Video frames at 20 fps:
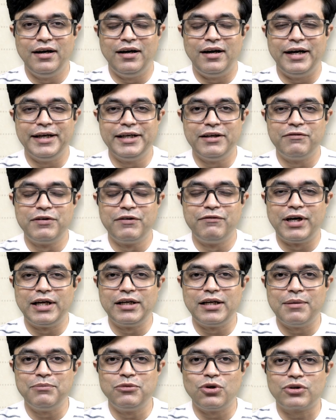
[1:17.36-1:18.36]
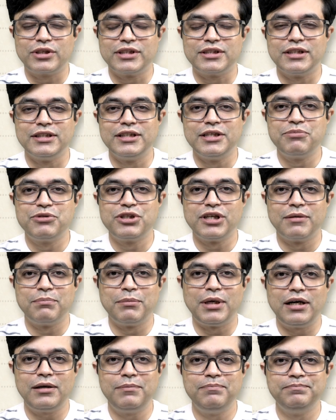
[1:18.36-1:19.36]
Hi everyone, I'm Dr. Sandeep
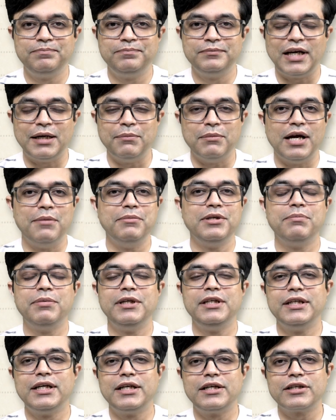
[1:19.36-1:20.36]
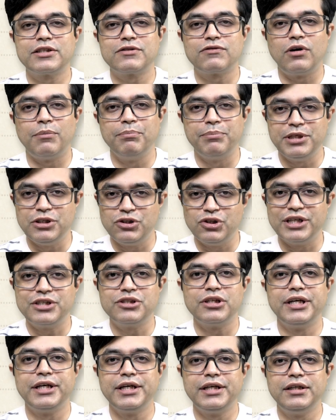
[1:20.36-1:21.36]
Sharma. I'm MD Pediatrics from PGI
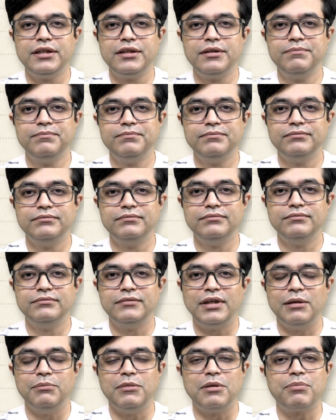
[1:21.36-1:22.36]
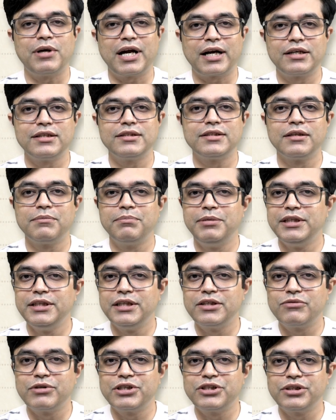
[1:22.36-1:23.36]
Chandigarh. I'm a practicing
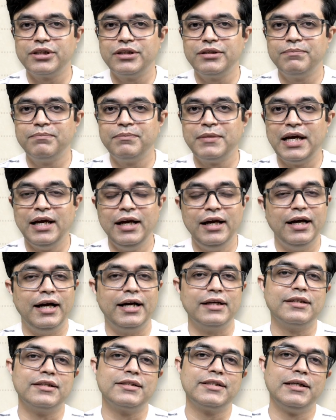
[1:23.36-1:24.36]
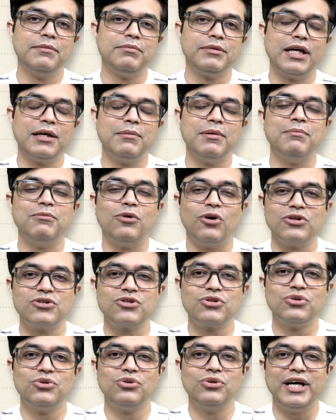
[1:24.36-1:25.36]
pediatrician. At the same time, I'm
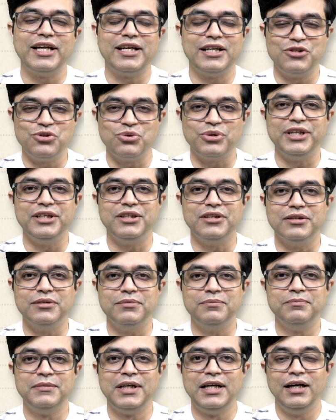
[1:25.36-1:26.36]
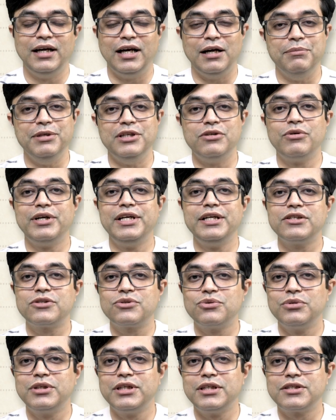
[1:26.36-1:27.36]
also an educator. I've been training
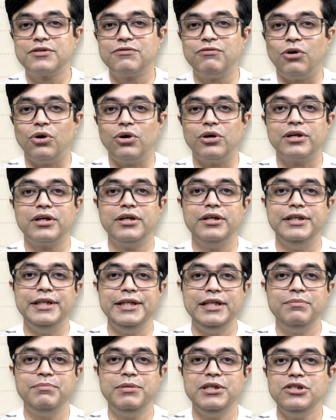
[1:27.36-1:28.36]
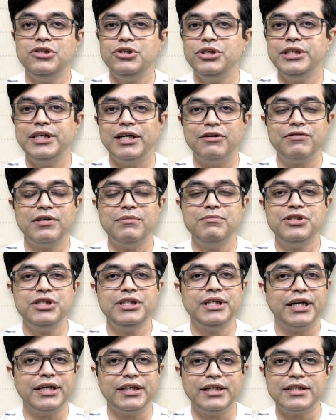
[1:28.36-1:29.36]
students for NEET-PG,
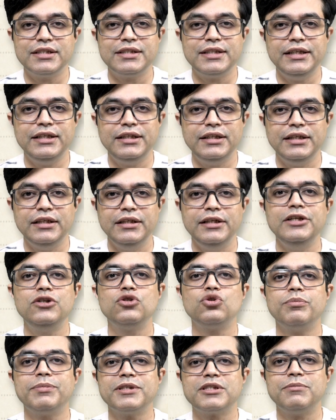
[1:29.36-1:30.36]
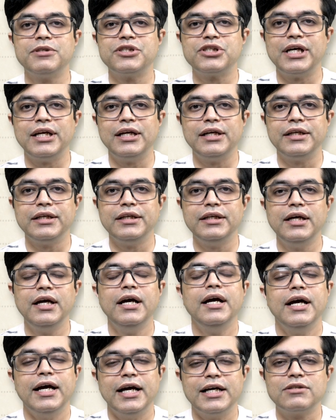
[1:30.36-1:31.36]
FMGE, INICET, NEET Super Speciality,
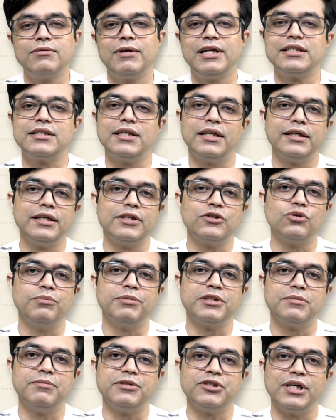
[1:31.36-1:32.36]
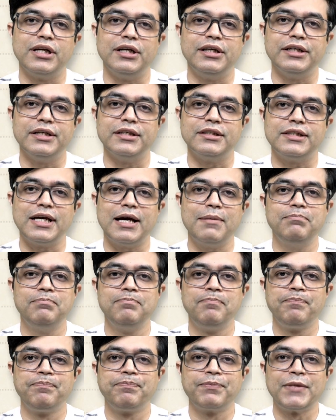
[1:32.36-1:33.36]
as well as INI Super Speciality exam.